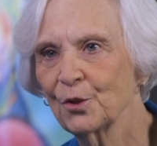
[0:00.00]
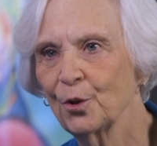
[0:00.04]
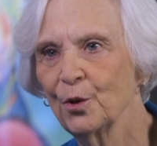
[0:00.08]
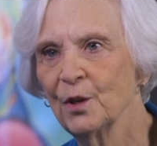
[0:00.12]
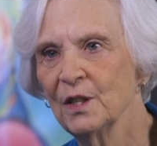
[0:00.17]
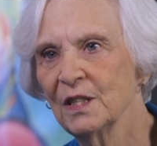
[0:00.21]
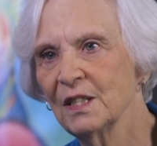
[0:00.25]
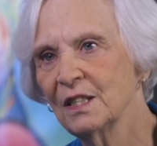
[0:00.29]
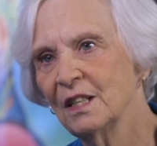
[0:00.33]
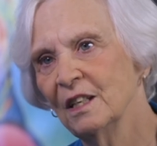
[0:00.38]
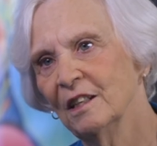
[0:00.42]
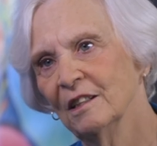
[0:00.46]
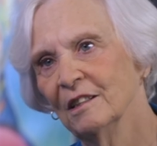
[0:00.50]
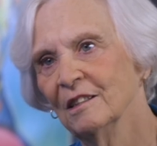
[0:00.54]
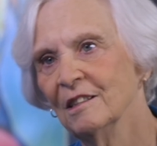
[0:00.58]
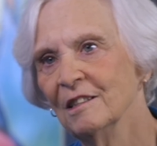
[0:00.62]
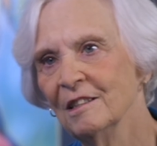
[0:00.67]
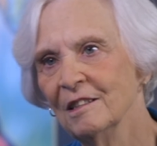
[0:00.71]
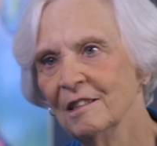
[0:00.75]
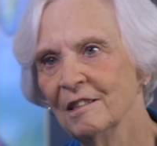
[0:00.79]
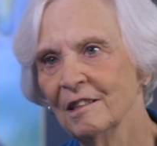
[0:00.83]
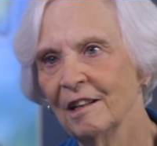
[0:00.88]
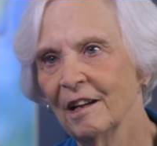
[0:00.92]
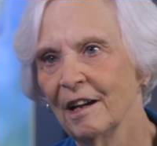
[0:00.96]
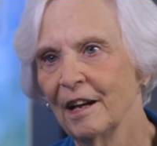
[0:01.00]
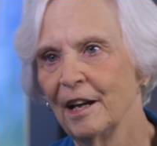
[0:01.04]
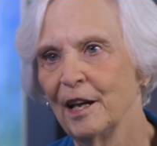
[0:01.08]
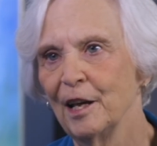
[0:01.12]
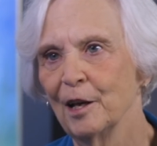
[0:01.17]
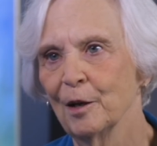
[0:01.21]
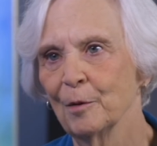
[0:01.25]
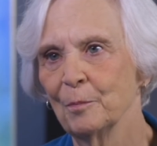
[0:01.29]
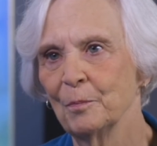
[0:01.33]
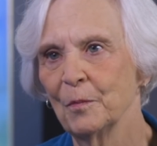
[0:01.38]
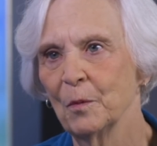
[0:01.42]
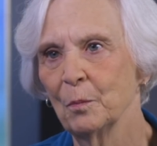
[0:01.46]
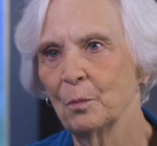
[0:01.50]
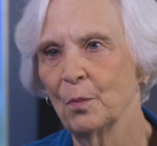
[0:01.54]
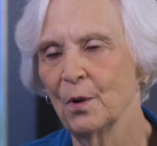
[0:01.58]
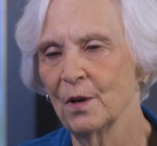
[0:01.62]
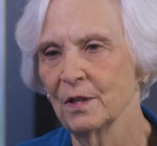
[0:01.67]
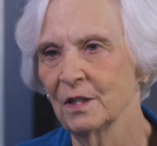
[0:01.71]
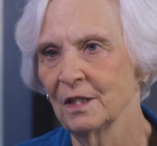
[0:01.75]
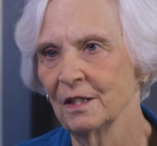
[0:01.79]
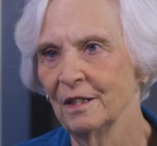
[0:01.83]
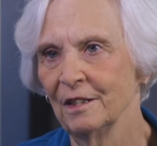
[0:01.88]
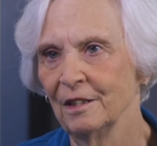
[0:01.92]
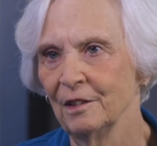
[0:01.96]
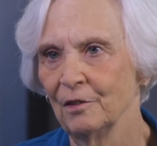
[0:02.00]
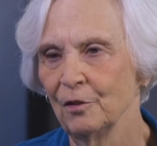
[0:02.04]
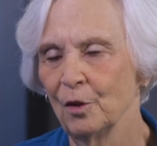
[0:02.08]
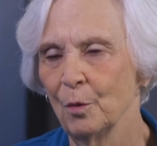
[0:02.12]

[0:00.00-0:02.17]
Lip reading: Chris Hill. I am president